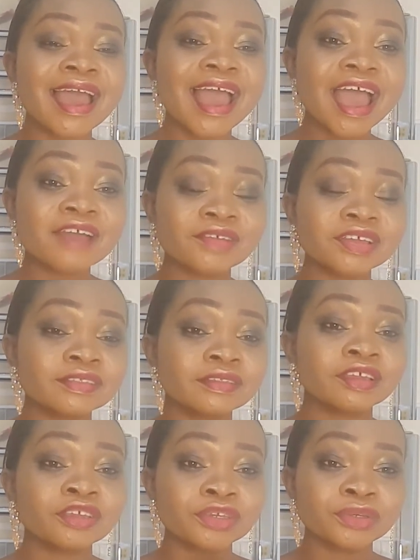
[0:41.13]

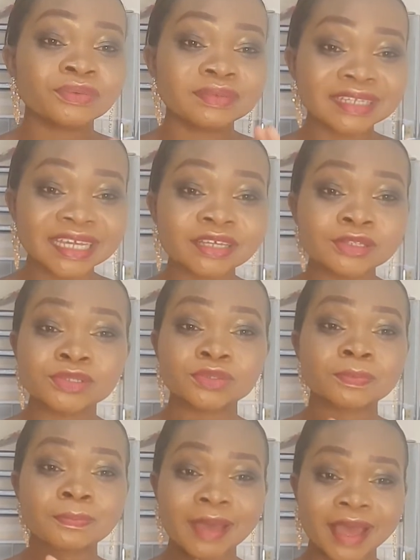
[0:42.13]
everything you need to
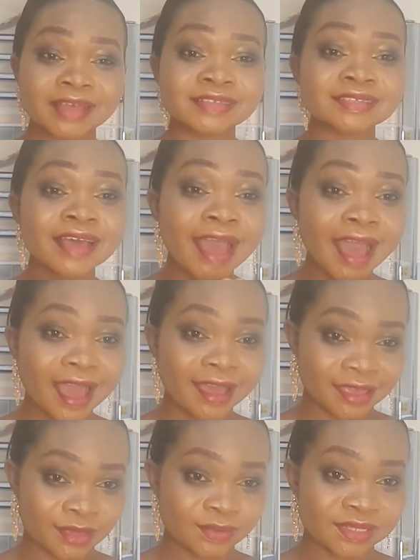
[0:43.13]
pass
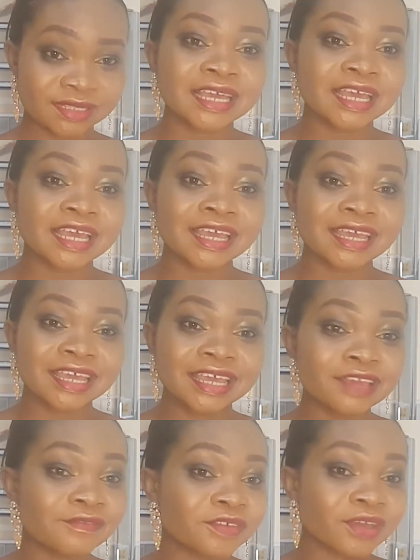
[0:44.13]
IELTS.
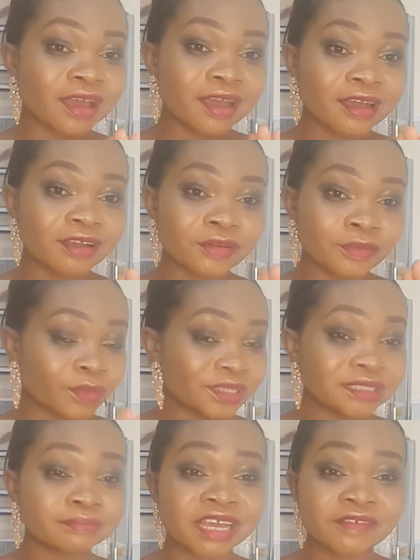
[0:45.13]
If you are
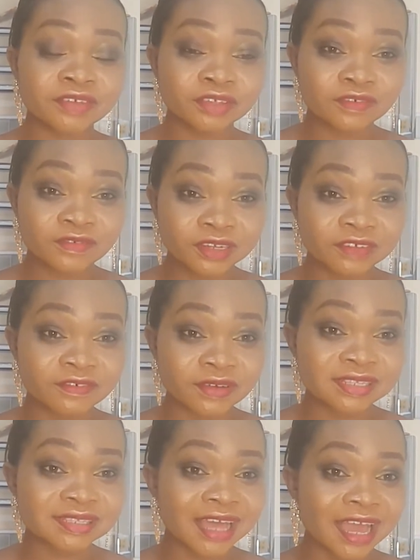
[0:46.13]
watching my video for the
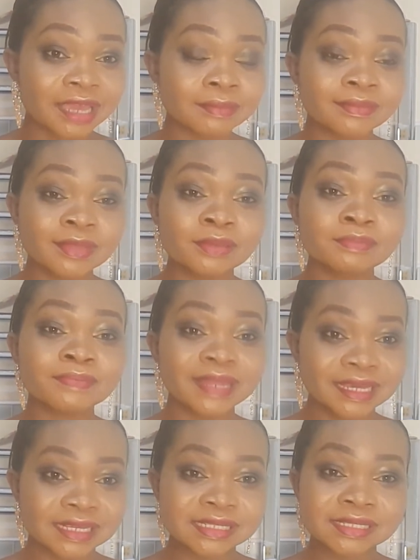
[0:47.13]
first time,
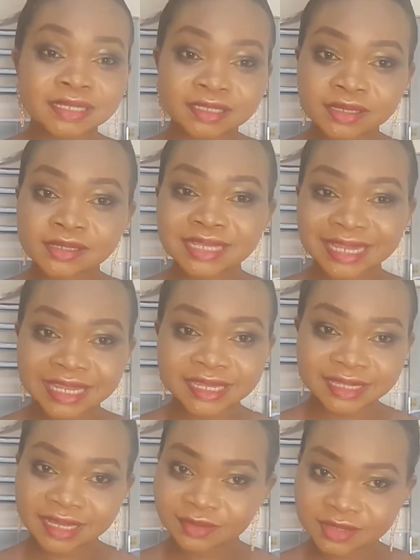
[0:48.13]
please just click
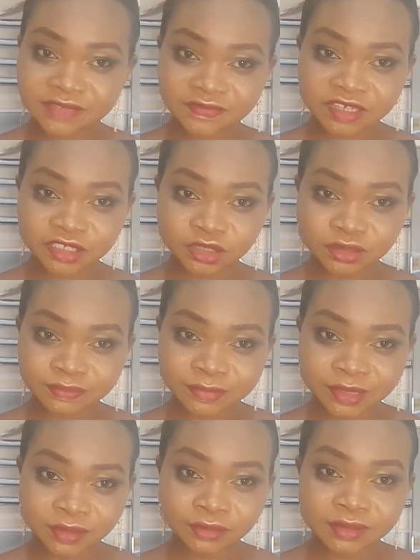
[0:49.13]
that notification
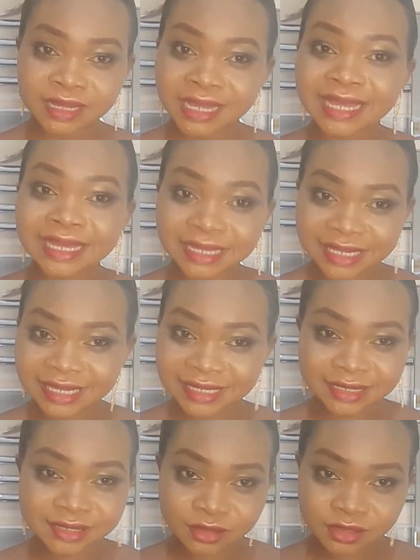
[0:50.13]
bell. Click
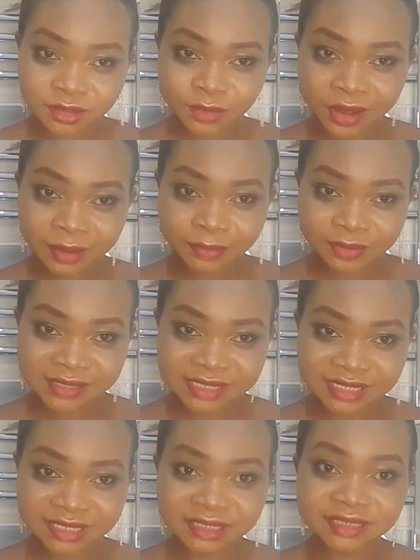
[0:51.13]
the subscribe
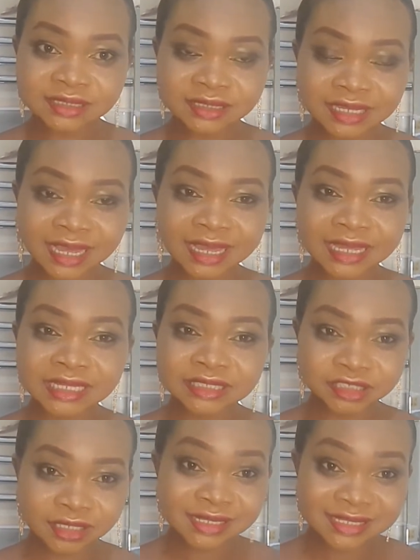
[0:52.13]
button, okay?
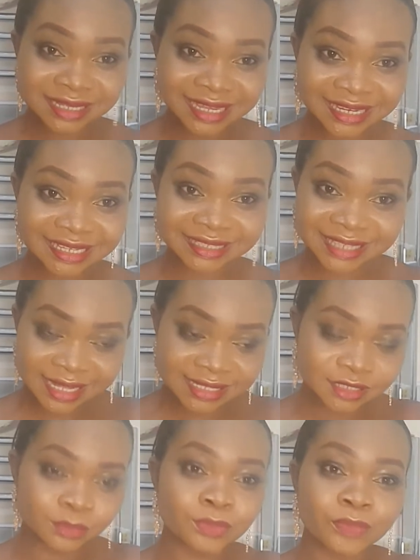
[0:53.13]
Just click that
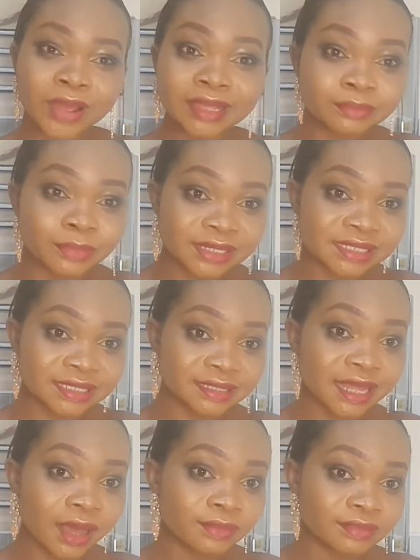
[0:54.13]
red button
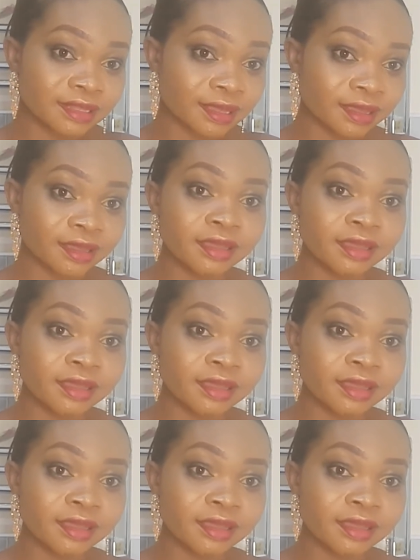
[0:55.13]
down there.